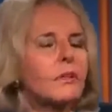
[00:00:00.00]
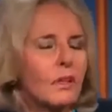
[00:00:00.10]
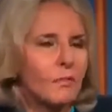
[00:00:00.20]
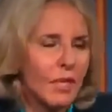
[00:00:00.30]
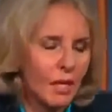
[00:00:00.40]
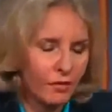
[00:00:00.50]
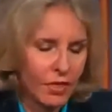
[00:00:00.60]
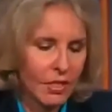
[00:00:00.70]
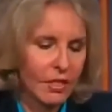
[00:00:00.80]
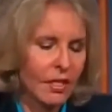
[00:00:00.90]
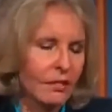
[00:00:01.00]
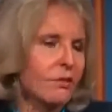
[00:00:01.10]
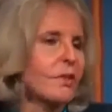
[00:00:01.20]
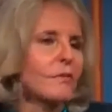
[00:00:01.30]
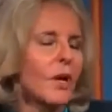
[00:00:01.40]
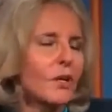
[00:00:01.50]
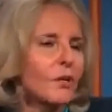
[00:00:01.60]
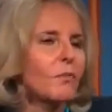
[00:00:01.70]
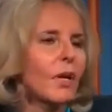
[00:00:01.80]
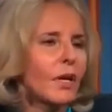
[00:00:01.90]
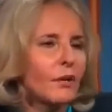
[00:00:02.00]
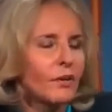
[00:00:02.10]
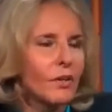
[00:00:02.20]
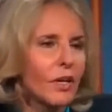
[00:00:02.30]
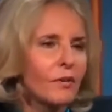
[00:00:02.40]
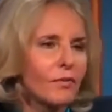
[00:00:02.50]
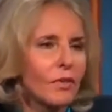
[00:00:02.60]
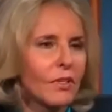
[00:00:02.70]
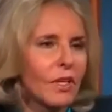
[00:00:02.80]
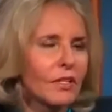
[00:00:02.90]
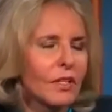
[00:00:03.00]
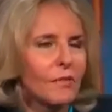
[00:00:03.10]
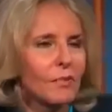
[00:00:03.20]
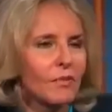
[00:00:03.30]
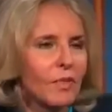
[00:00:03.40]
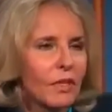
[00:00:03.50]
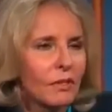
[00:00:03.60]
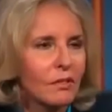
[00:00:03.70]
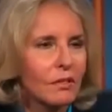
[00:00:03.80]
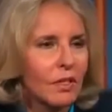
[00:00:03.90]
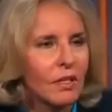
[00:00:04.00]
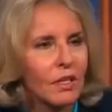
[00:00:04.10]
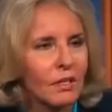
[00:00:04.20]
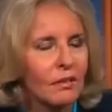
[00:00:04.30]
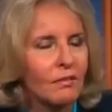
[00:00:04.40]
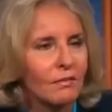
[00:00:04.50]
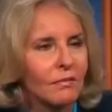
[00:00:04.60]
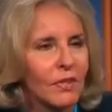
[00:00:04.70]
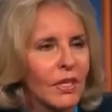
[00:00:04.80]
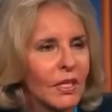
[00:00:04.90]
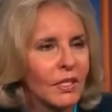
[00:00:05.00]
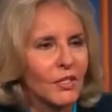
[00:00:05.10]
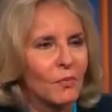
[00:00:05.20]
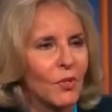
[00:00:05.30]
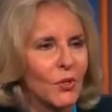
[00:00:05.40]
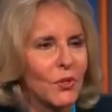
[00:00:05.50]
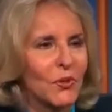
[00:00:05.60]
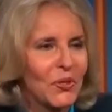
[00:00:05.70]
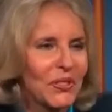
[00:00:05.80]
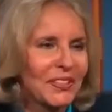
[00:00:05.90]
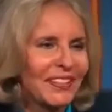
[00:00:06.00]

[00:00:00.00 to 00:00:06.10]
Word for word: I mean, obviously that's going to occupy your time for the next couple of years, and then the endless book tour.